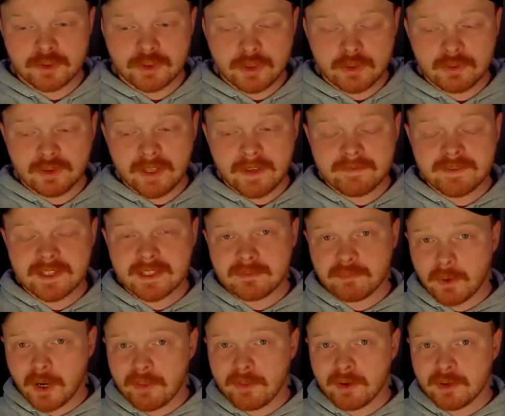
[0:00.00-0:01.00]
Shun loves his
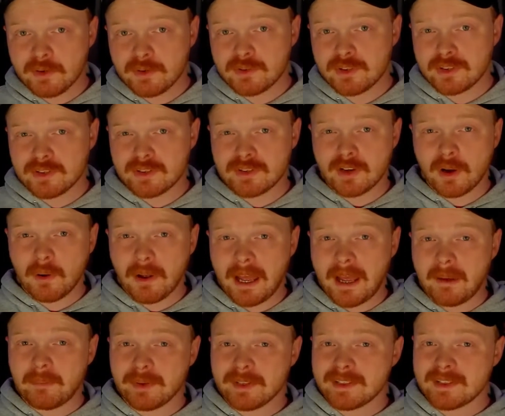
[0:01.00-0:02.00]
brother, who just so
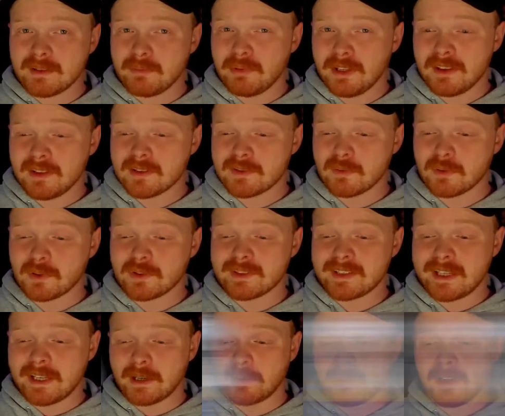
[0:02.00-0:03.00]
happens to be this world's
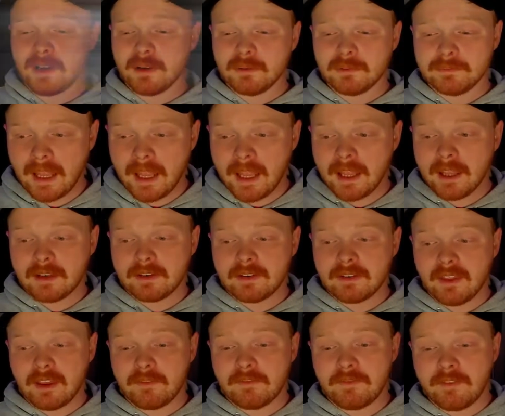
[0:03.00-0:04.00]
hero, and
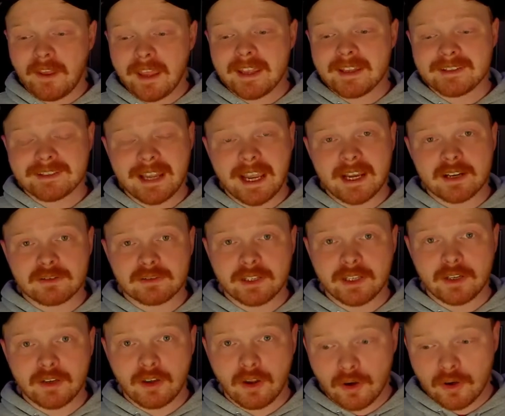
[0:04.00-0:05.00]
that Faye is
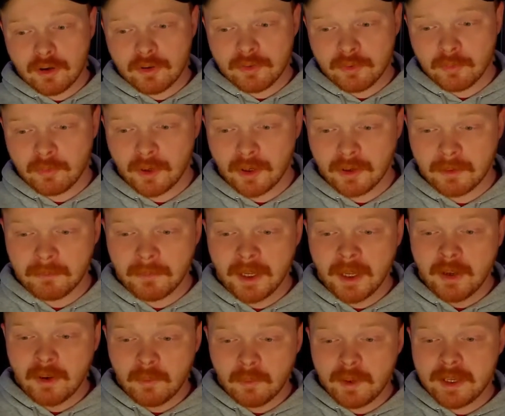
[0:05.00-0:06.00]
actually an earthworm,
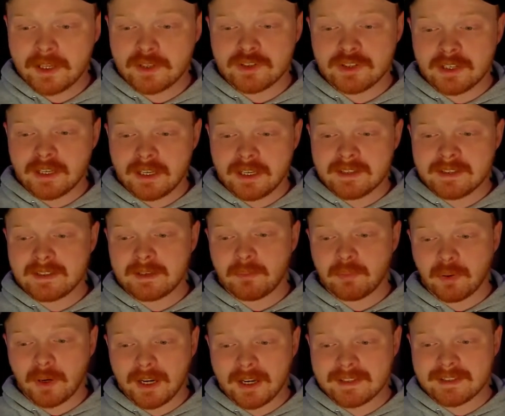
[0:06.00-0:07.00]
which is the
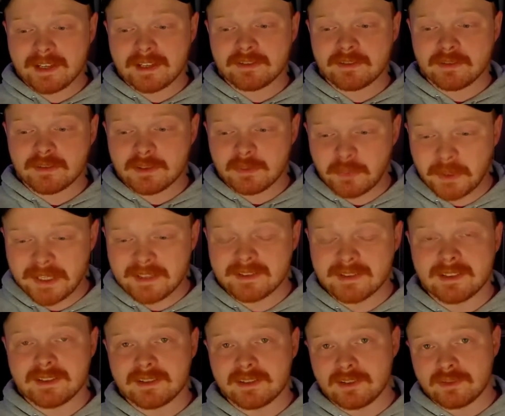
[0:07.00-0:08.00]
predecessor
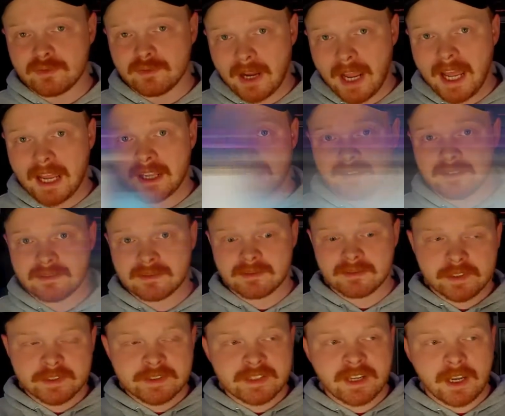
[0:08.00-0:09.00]
species to
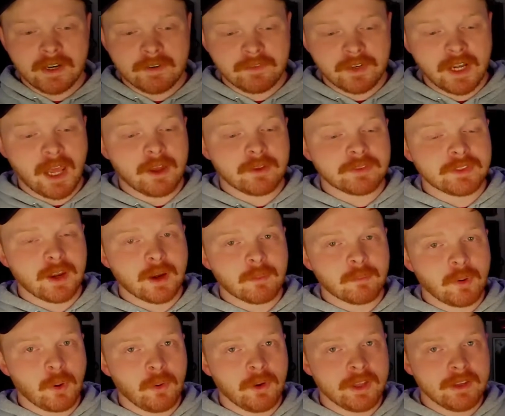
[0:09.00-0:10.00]
dragons. It's kind of an out there
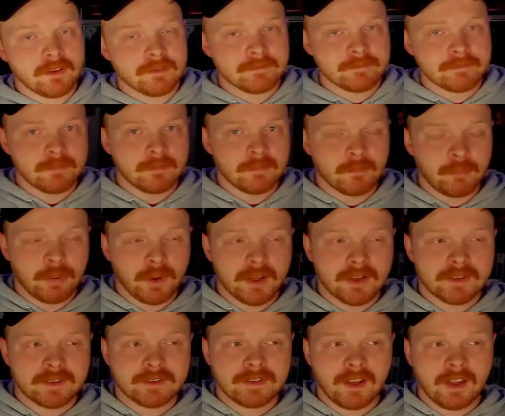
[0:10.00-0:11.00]
point,
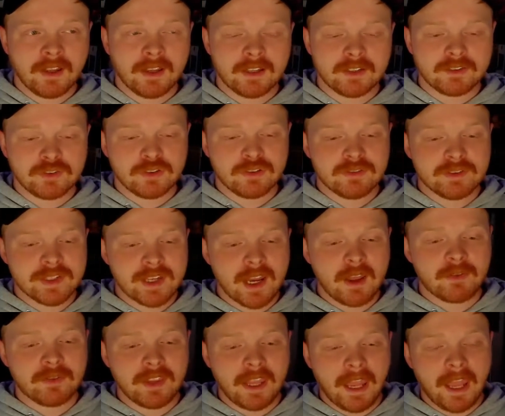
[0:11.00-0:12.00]
but turns
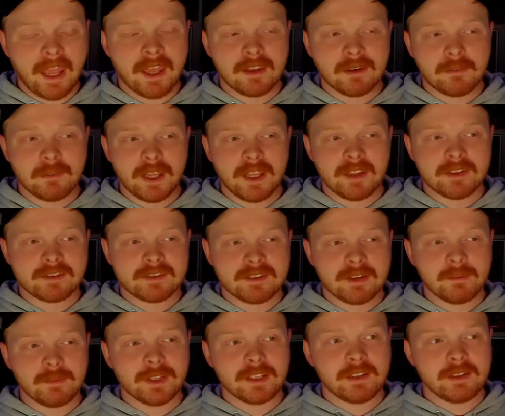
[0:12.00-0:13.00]
out the anime
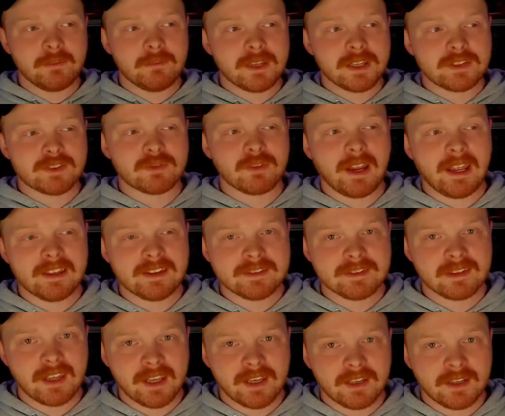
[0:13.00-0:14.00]
seemingly
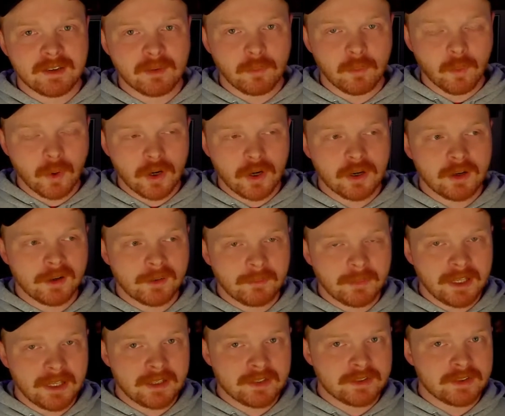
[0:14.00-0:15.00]
mistranslated worm
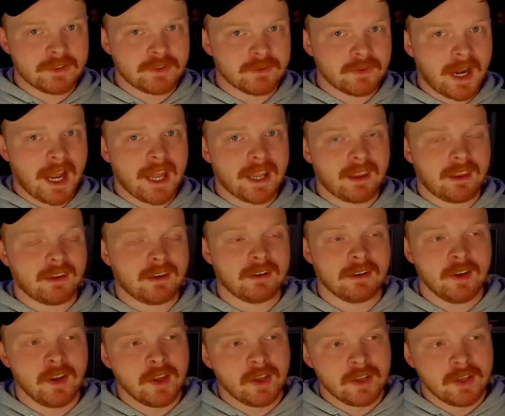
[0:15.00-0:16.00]
into dragon.
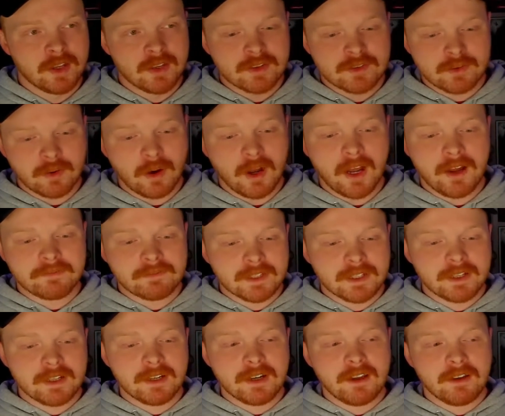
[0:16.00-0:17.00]
So
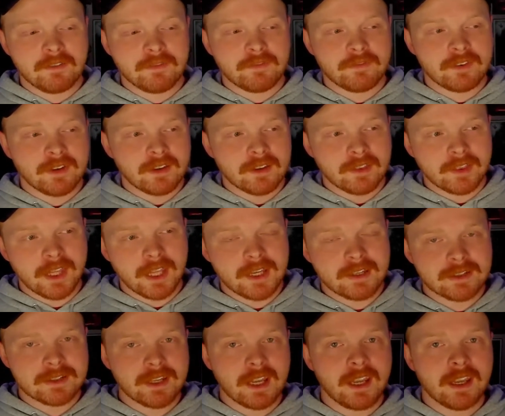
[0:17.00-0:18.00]
often enough, they
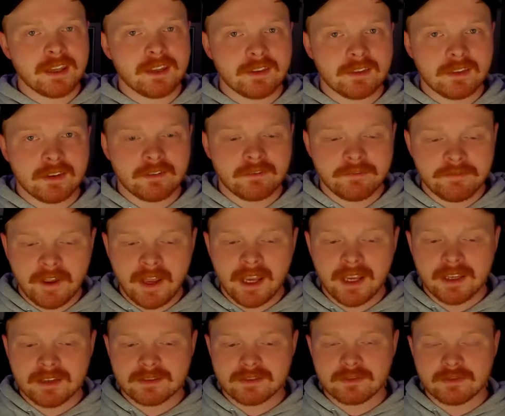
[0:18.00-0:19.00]
say that
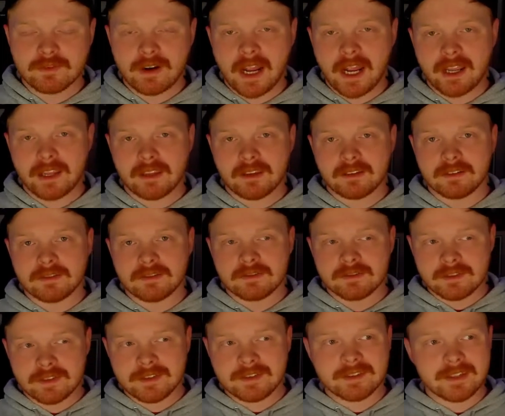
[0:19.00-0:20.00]
Faye is a dragon.
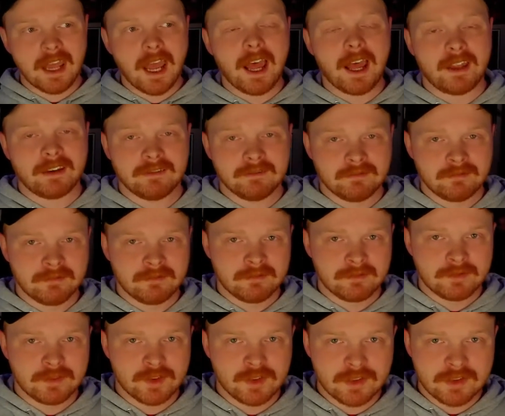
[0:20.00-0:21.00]
She's not.
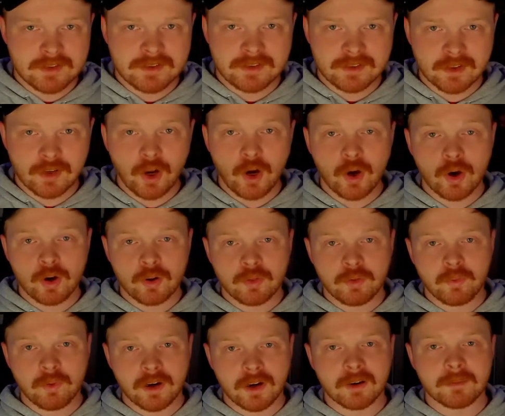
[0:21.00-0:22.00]
She's an
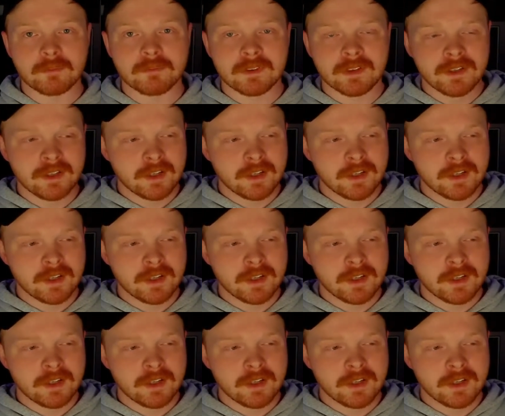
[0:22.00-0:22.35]
earthworm.